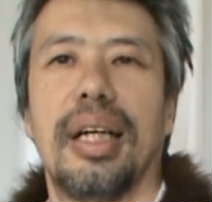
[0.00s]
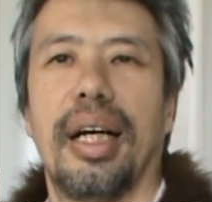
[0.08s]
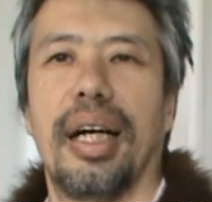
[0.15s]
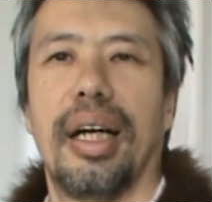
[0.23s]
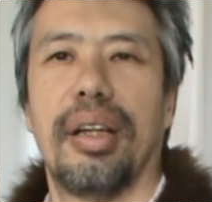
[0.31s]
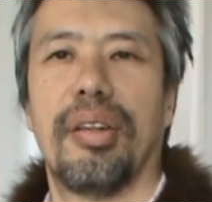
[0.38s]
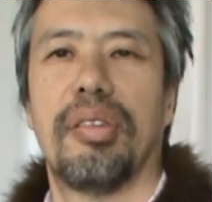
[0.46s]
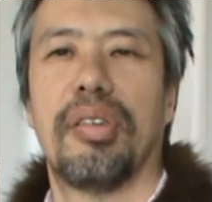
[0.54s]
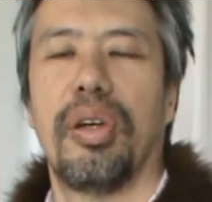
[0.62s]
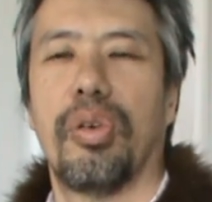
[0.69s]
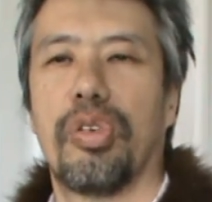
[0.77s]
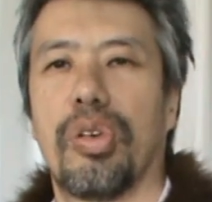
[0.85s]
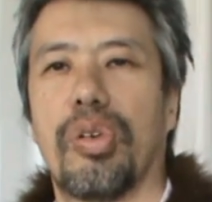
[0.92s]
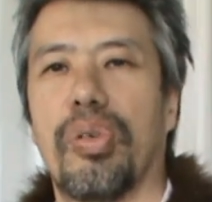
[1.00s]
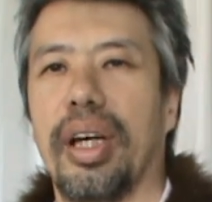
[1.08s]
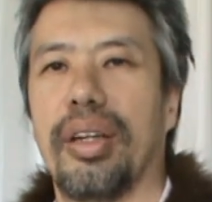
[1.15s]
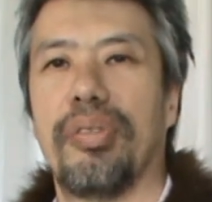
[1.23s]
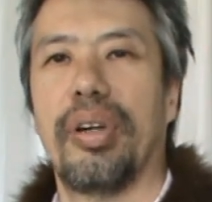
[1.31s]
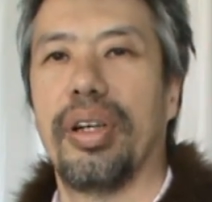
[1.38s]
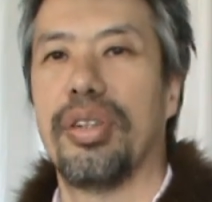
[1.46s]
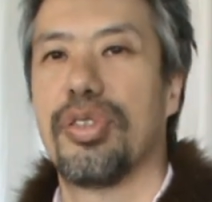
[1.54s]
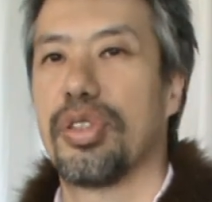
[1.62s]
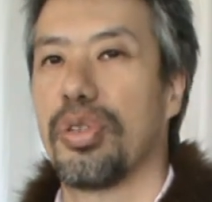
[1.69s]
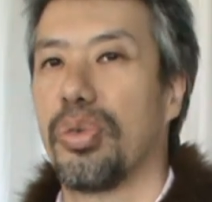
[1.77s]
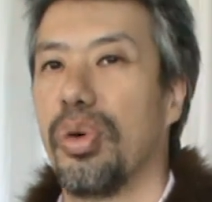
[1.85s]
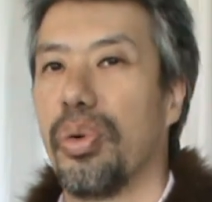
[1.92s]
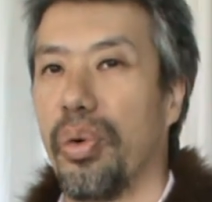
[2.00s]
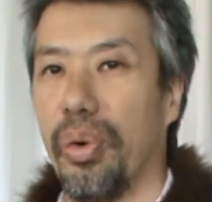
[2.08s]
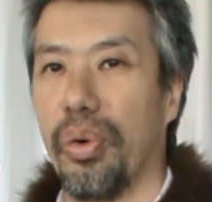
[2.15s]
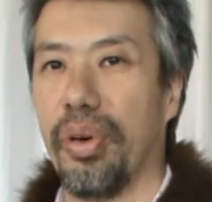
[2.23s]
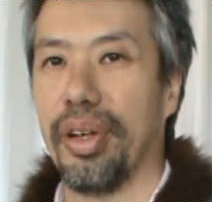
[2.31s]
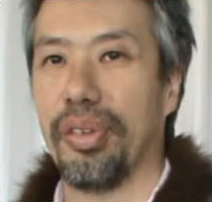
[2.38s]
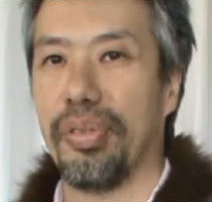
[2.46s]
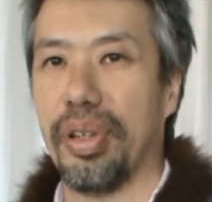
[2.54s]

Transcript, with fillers: And they also create very strong auras,